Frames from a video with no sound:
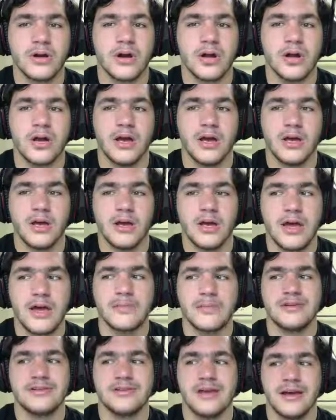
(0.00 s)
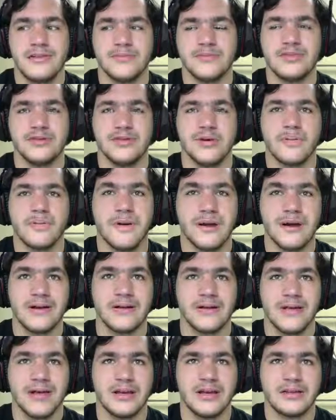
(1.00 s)
how many times you are
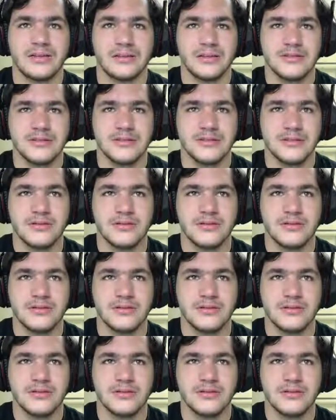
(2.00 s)
paralyzed.